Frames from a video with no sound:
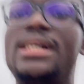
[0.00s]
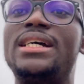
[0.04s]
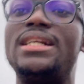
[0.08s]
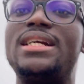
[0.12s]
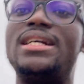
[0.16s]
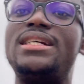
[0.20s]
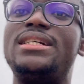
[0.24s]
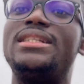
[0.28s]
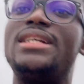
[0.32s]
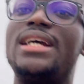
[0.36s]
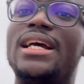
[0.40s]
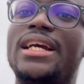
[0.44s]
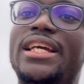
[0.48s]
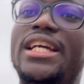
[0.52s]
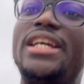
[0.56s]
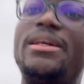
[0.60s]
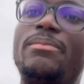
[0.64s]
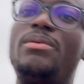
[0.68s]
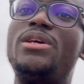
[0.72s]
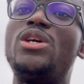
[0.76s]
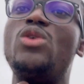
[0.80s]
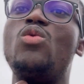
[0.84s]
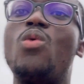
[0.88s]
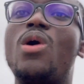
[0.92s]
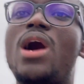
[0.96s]
There is the
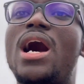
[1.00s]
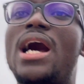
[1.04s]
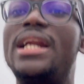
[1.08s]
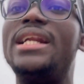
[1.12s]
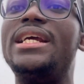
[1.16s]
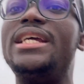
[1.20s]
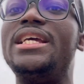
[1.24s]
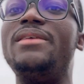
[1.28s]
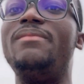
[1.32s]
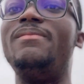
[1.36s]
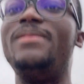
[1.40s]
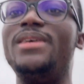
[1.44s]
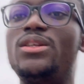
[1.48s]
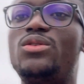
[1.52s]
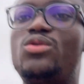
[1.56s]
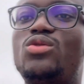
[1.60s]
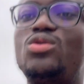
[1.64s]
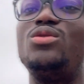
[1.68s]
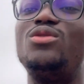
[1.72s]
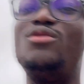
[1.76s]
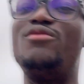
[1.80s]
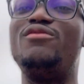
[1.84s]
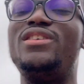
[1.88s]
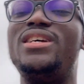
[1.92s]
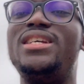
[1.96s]
EB1,
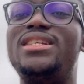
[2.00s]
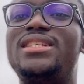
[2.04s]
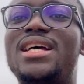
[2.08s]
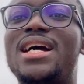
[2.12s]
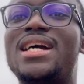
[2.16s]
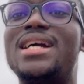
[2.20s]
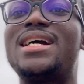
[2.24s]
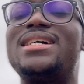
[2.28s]
EB2 visa